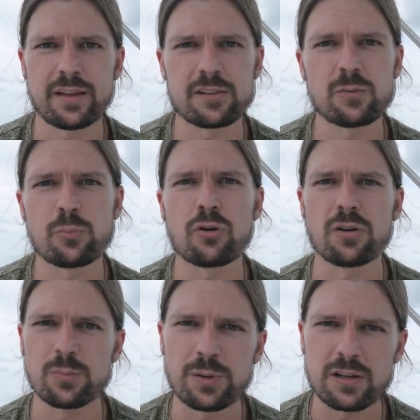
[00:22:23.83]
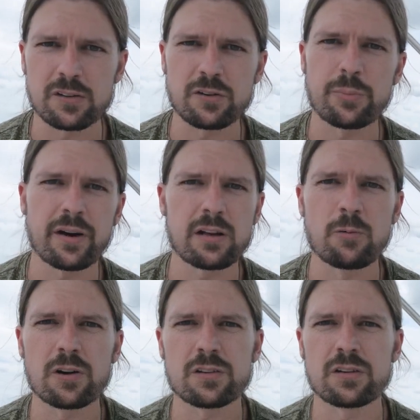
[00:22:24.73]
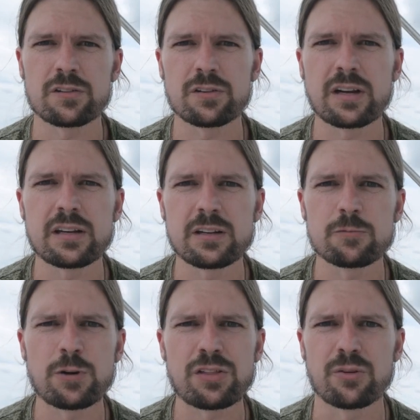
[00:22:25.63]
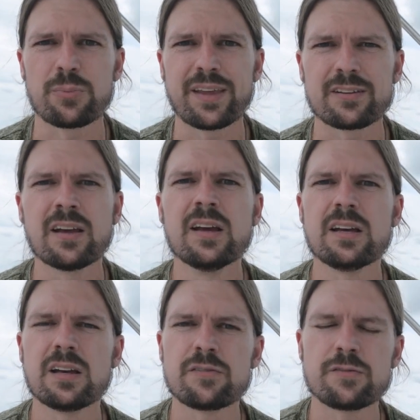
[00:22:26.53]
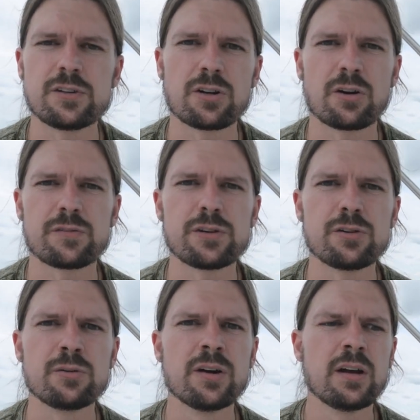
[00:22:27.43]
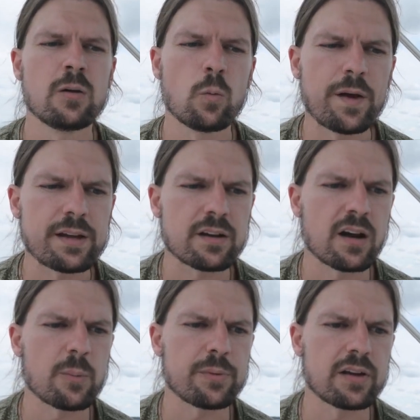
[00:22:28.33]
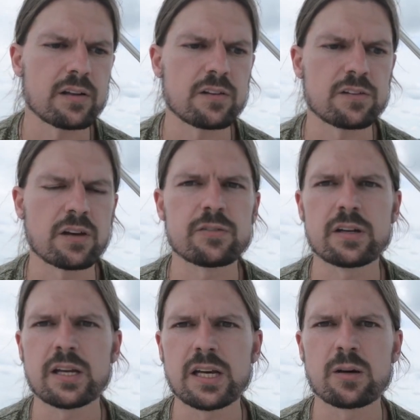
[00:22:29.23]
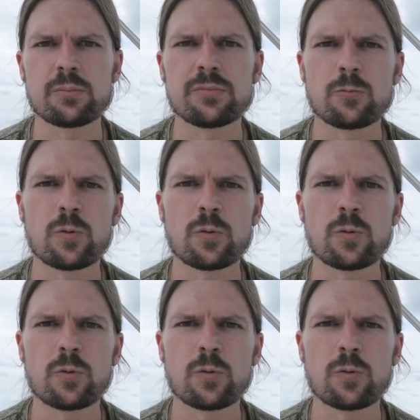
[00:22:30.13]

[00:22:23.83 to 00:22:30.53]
That's important because your body works on a circadian rhythm that if, you know, if you wake up at 7 a.m.